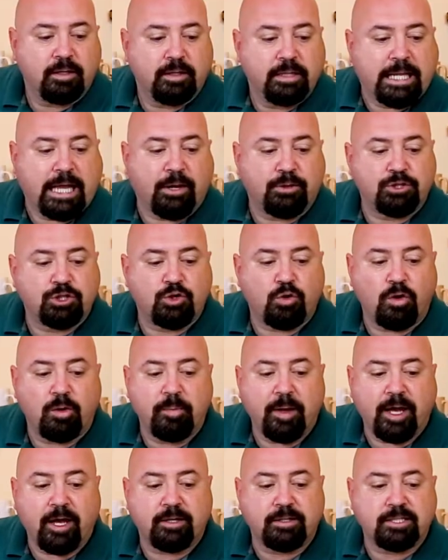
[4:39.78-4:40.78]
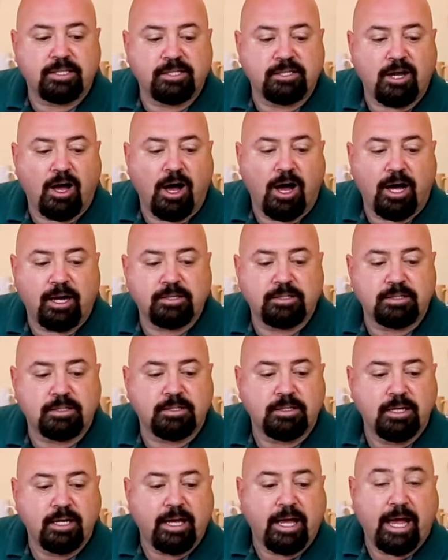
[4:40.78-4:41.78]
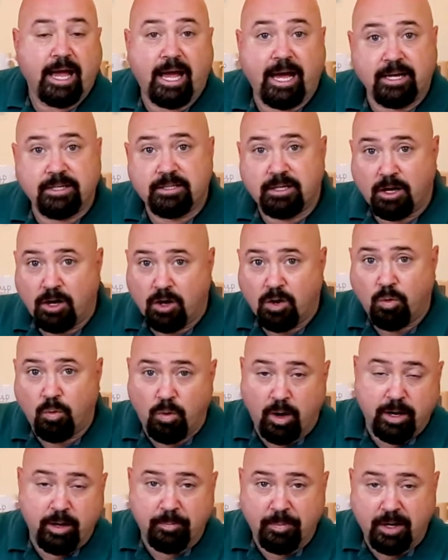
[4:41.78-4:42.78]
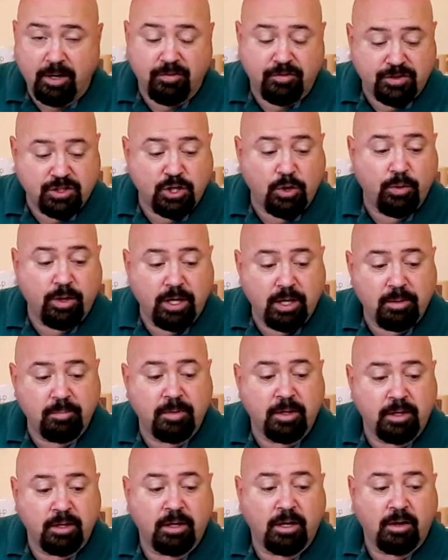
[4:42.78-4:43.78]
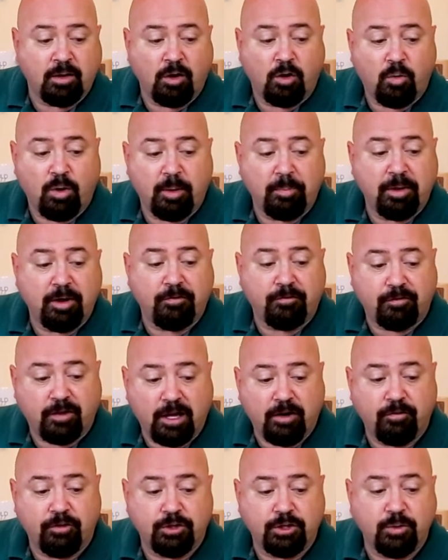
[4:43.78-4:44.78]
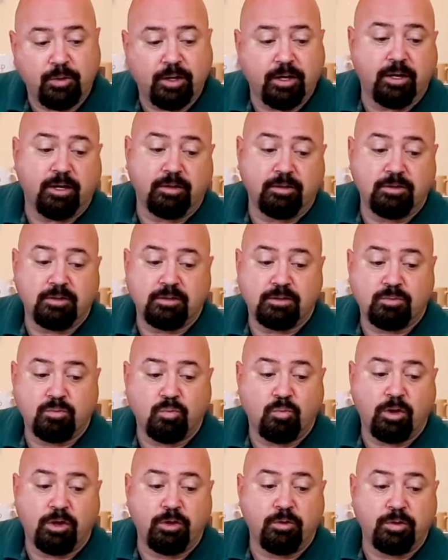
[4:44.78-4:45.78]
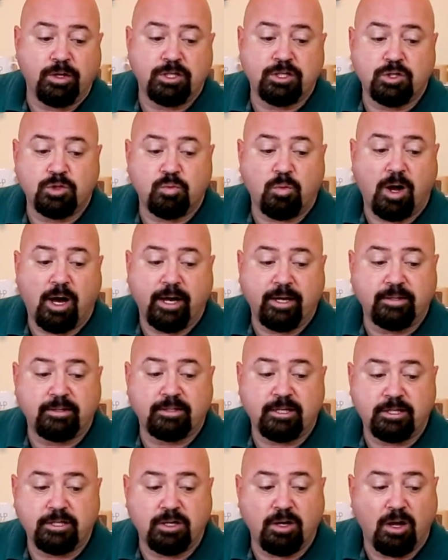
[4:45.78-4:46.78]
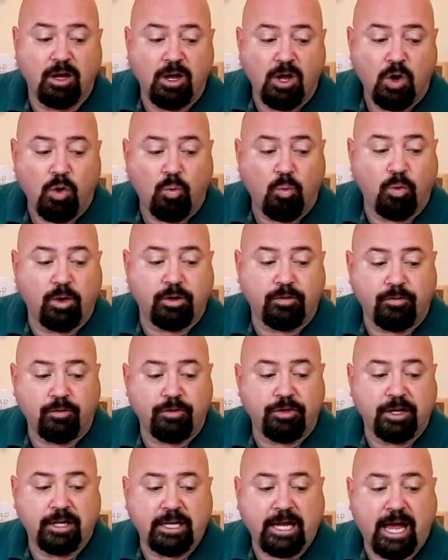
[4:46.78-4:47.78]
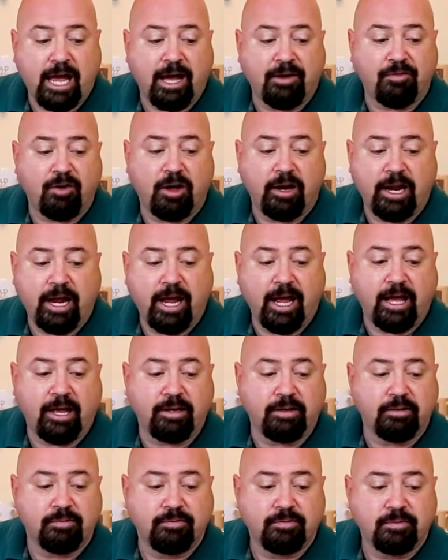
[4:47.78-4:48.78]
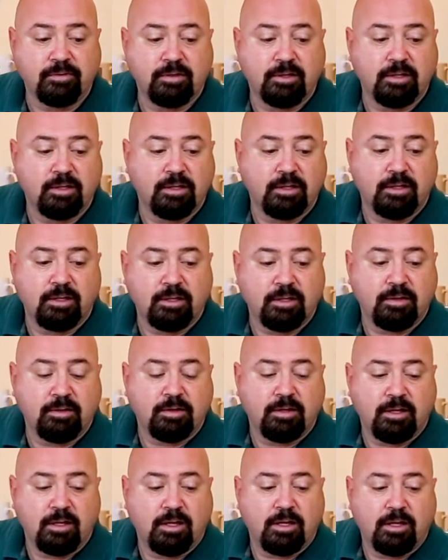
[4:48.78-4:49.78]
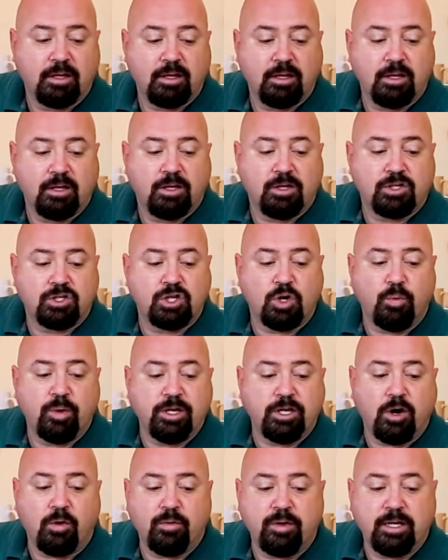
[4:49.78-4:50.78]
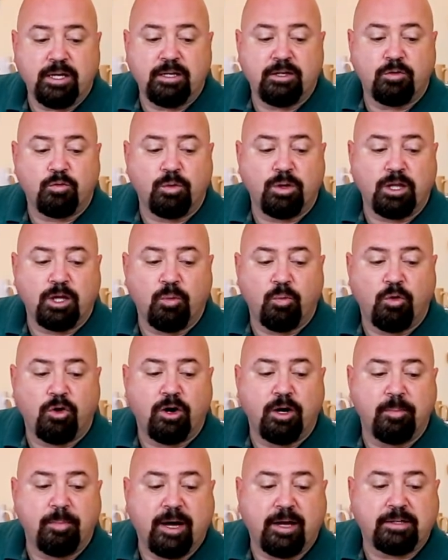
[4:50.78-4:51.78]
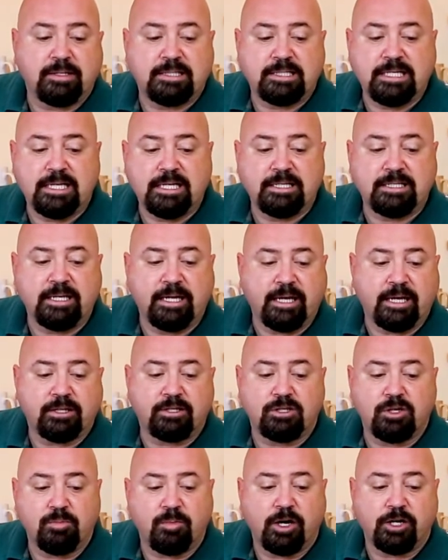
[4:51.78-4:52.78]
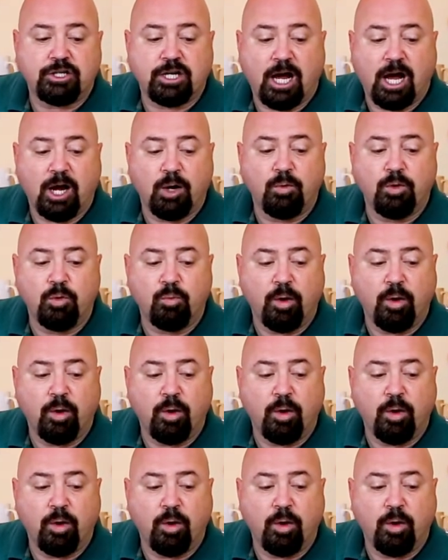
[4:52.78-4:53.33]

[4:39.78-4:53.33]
Now, store-bought sauce has quite a bit of sodium and quite a bit of flavor to it. It's one of the reasons why it's such a wonderful thing to have on hand. So we don't need to really worry about seasoning it so much. I would